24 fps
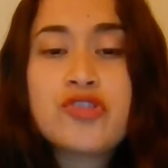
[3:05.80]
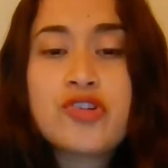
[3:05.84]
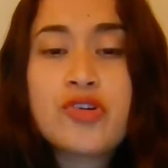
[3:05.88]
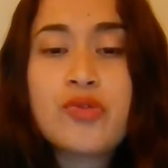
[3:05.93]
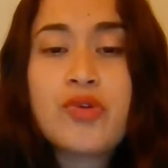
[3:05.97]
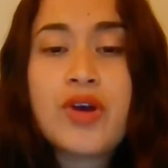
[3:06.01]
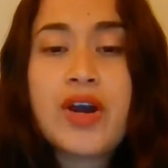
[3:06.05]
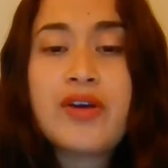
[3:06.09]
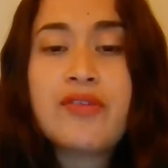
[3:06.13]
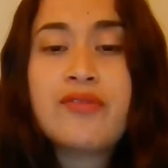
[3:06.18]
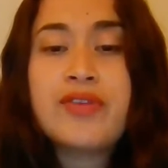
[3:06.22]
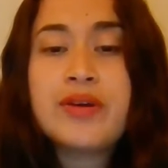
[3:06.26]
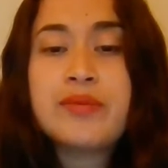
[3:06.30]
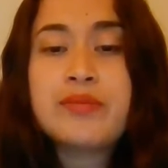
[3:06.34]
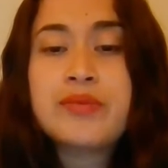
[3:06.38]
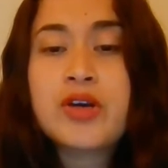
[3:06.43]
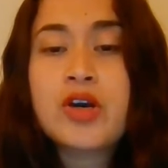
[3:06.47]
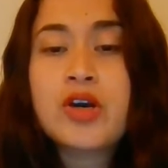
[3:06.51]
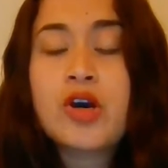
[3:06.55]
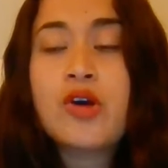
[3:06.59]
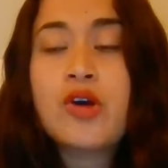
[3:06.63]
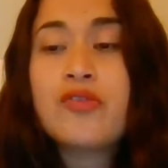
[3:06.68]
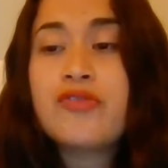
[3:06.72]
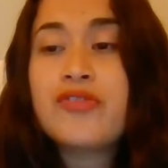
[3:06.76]
through a web
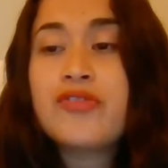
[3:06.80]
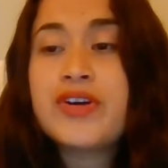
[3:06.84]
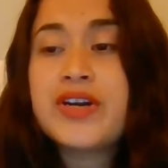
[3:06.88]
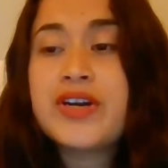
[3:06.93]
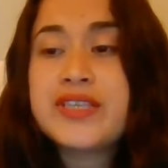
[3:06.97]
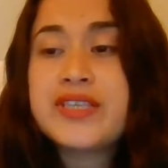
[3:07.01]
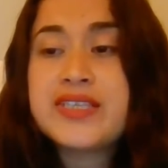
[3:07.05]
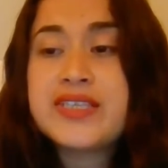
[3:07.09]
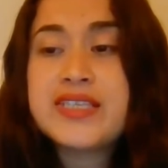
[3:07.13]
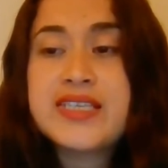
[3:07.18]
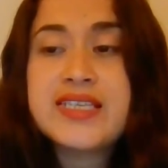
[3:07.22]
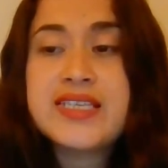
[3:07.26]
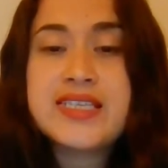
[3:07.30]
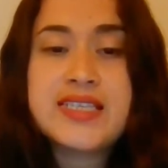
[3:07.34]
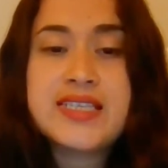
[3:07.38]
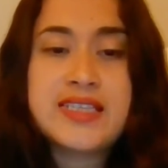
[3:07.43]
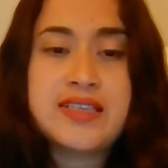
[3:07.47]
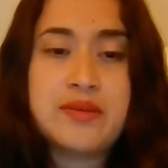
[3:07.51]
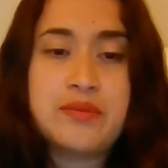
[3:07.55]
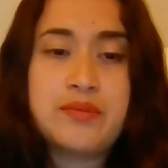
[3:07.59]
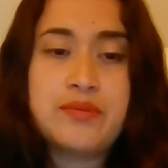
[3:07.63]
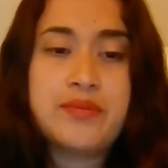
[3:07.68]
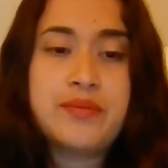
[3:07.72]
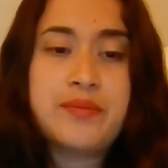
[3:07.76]
conference
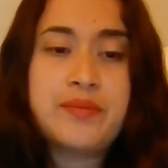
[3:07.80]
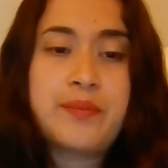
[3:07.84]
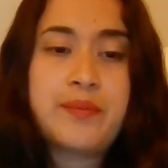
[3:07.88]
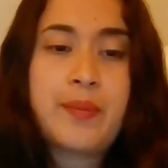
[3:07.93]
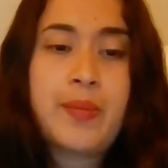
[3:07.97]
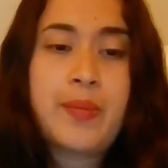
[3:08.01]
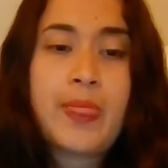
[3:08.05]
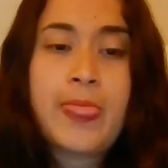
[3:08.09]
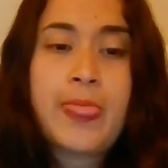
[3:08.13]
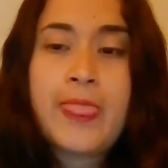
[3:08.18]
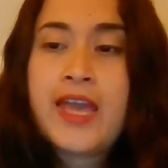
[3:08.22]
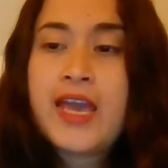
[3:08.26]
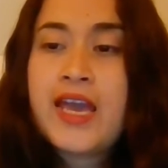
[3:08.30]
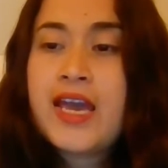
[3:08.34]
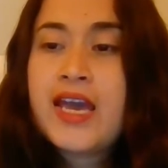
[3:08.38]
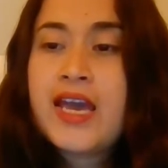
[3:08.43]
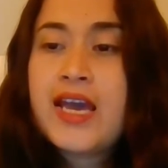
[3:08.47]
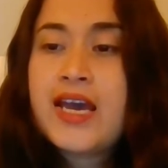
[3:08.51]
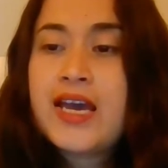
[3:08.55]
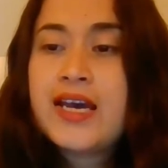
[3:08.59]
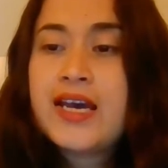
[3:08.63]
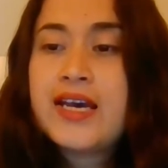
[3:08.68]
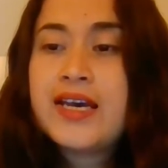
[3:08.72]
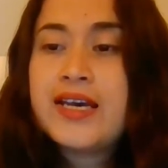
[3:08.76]
system.
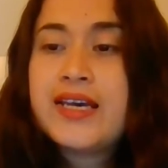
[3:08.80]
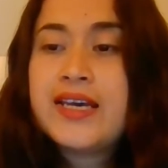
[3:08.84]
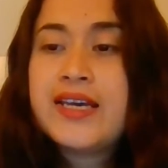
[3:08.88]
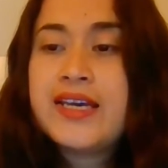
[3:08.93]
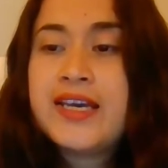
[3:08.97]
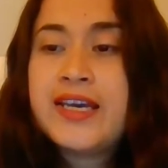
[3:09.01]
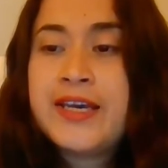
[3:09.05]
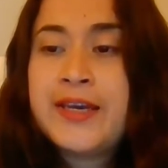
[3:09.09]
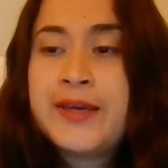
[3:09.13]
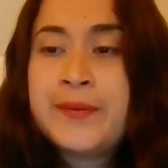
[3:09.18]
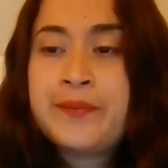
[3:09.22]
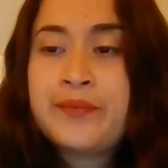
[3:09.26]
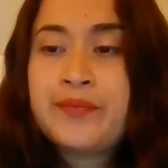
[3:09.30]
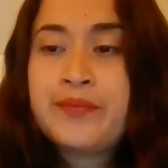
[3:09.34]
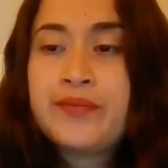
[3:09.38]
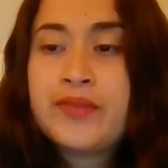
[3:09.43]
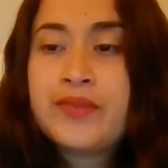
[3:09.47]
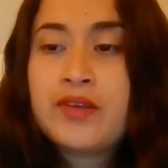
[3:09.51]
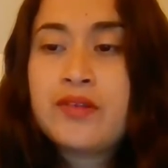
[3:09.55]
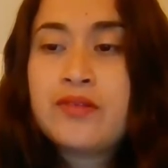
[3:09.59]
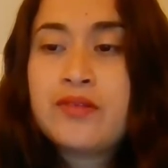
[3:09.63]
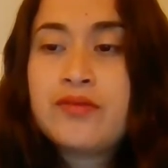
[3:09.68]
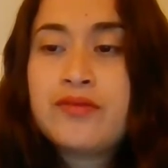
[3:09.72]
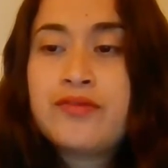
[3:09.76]
In
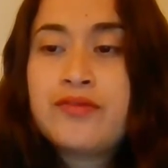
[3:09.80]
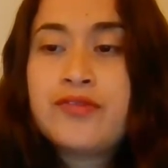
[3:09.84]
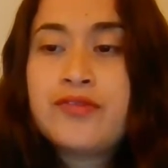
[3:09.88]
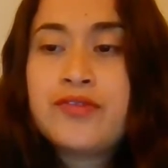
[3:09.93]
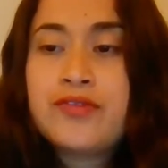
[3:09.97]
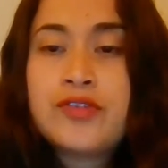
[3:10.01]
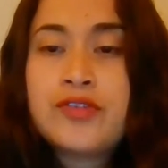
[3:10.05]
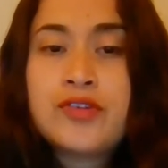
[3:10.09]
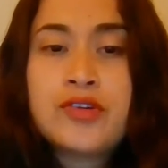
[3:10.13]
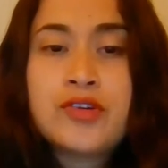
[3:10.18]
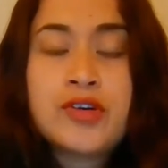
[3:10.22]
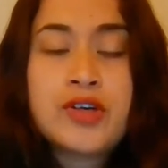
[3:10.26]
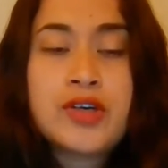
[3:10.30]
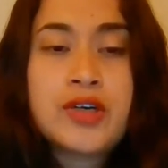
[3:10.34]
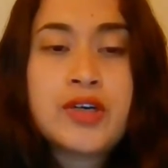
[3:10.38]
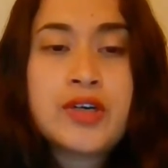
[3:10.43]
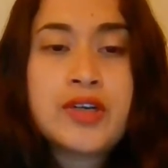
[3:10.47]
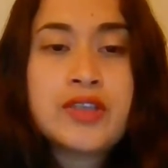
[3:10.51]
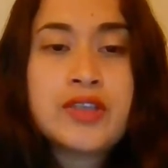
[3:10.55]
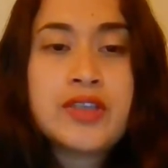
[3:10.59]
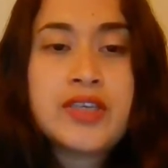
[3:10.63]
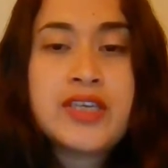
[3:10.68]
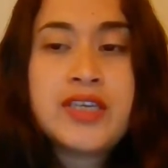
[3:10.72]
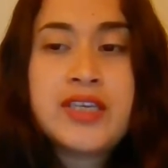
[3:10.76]

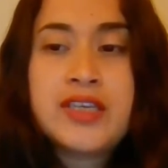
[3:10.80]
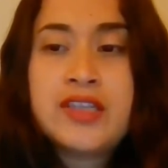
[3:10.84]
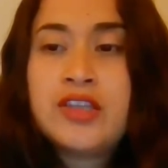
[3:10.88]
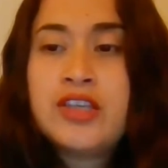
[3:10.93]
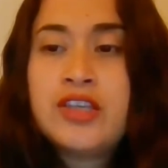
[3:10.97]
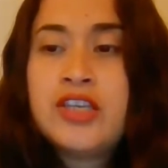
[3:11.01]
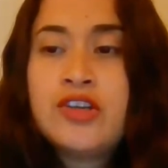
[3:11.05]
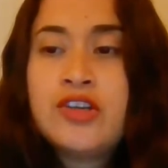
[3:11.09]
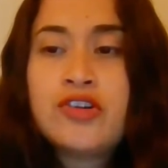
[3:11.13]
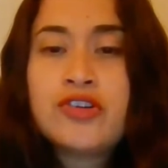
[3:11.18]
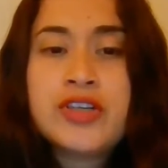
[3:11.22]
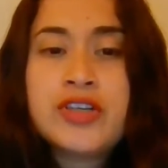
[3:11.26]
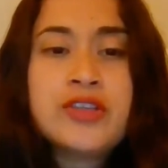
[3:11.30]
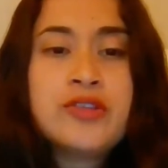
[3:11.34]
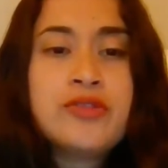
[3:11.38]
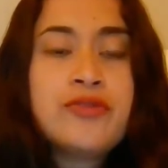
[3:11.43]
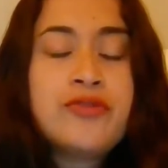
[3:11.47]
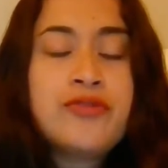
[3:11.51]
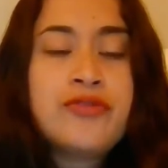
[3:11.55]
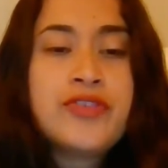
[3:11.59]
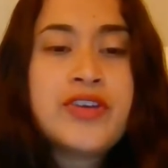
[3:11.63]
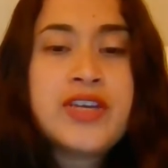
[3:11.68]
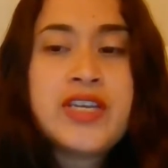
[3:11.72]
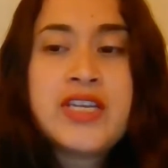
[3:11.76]
order to
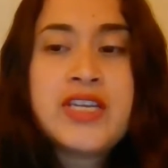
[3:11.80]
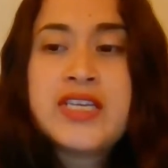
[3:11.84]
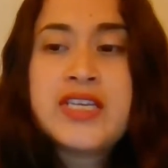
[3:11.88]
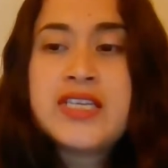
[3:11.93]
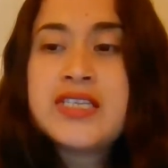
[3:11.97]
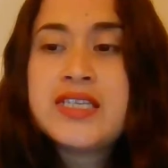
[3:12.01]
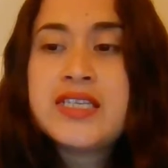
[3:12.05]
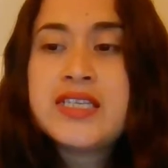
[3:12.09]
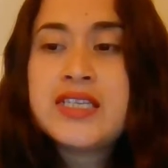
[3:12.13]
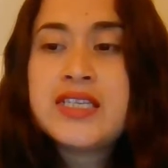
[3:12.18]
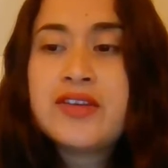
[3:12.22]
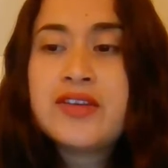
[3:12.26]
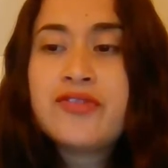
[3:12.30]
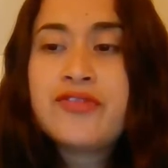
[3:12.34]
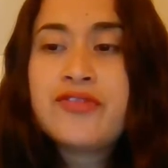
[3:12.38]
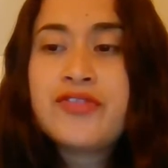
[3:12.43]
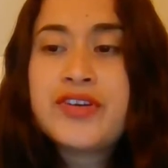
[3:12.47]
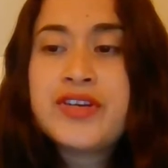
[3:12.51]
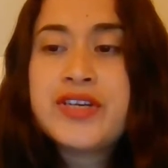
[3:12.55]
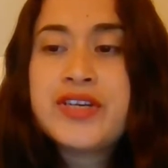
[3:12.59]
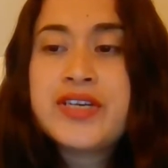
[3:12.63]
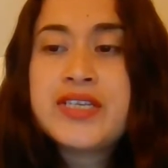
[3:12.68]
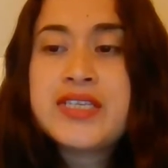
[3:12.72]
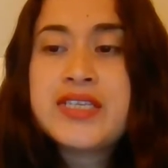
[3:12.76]
finish the
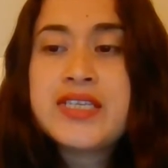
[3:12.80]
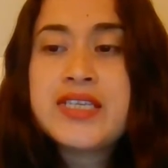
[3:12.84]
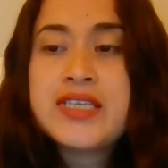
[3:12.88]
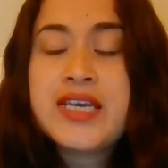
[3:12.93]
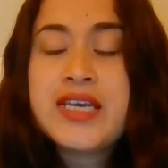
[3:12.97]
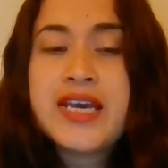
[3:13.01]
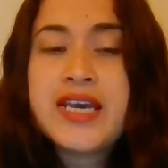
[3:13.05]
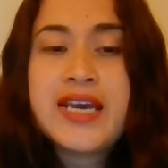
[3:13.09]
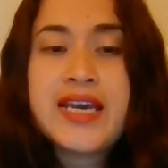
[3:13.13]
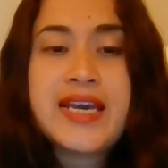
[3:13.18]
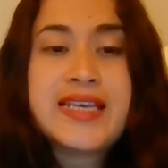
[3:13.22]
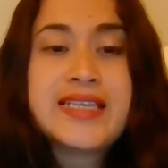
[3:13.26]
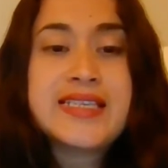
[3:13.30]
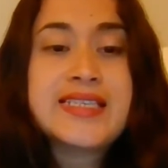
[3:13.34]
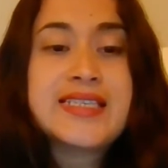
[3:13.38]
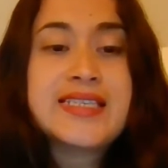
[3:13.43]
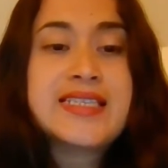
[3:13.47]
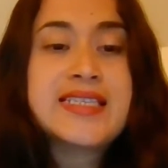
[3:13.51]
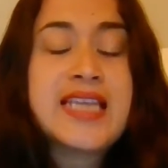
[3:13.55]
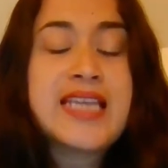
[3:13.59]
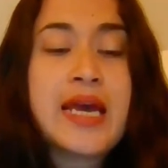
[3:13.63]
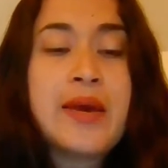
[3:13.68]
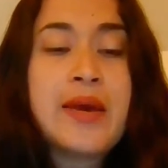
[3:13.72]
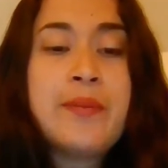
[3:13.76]
first
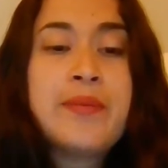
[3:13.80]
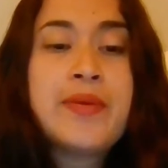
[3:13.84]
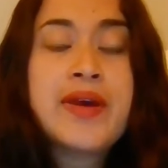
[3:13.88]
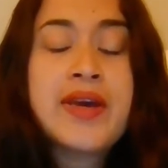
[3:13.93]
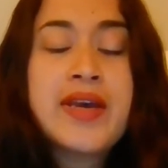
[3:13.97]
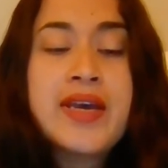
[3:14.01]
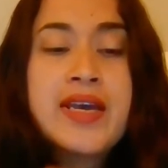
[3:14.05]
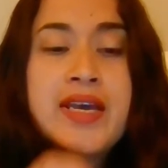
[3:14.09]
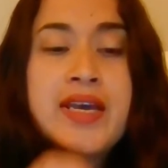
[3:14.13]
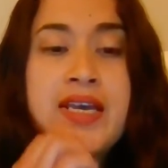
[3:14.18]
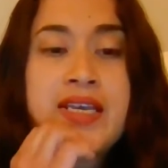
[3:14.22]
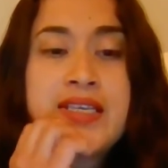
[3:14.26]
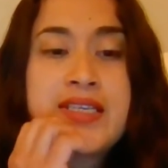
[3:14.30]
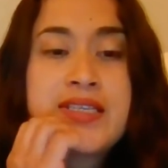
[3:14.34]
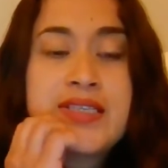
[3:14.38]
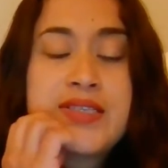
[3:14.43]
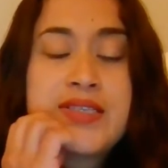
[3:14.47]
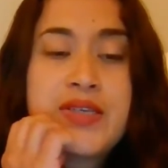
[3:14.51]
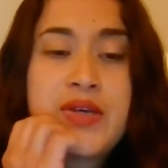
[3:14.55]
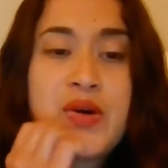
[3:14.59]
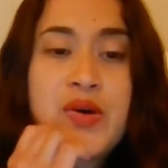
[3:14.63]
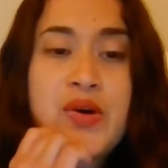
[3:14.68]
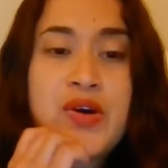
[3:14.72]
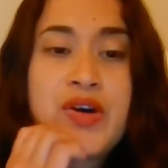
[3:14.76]
step,
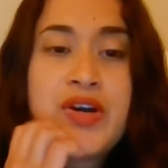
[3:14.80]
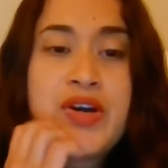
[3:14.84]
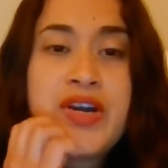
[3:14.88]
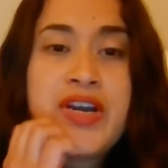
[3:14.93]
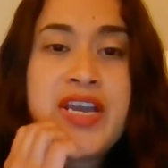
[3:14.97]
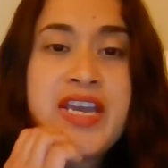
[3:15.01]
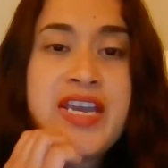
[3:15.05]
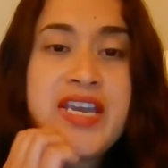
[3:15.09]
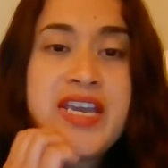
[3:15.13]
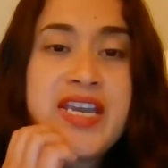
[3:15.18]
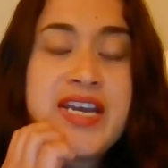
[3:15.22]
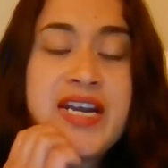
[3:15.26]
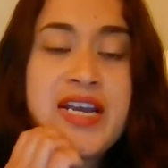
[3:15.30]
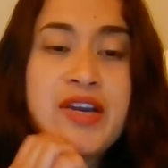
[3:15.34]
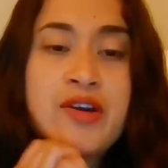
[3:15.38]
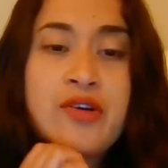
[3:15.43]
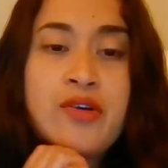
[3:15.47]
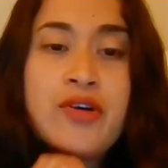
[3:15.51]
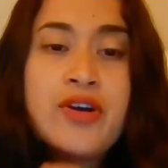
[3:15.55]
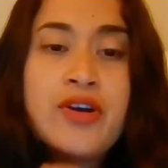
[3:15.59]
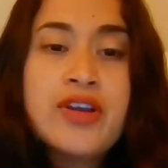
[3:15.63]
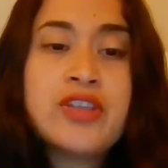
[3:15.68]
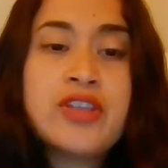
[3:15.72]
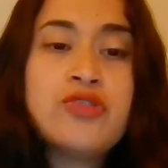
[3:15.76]
so here
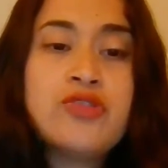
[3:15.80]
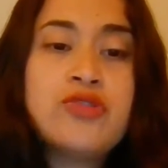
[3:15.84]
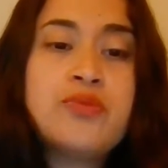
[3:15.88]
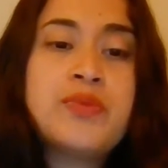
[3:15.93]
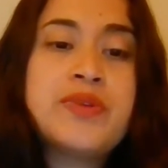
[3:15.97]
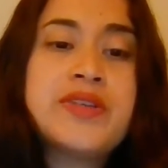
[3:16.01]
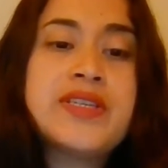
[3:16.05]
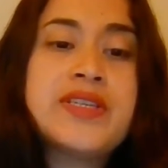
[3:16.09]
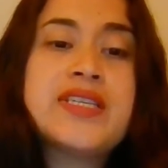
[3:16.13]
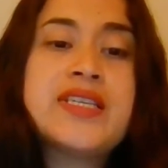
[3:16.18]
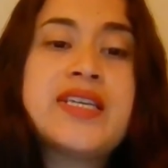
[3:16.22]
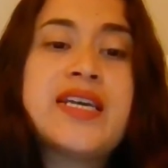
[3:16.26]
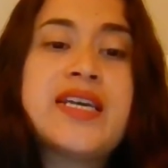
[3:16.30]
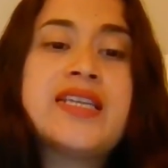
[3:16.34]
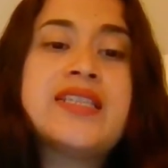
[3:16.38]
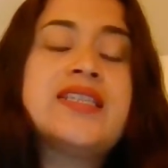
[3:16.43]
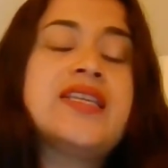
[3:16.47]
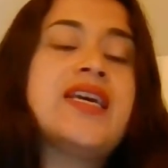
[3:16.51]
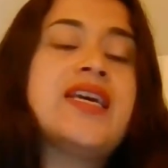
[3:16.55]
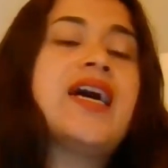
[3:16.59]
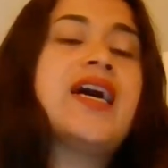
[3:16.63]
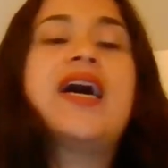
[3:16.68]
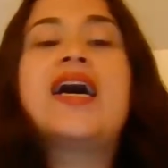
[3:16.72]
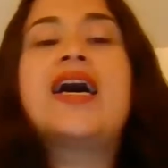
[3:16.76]
I'm going to
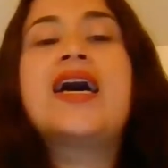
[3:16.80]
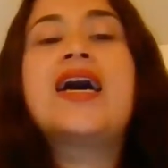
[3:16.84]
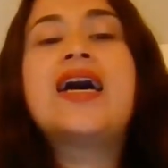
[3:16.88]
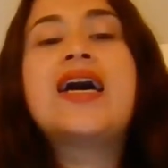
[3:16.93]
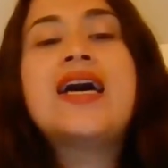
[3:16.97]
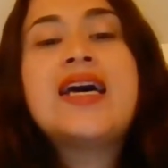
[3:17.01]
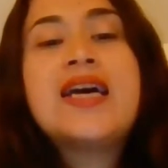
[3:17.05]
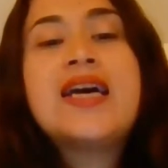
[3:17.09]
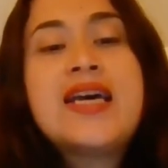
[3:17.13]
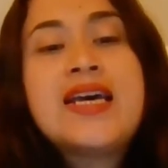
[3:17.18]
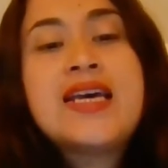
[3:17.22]
present a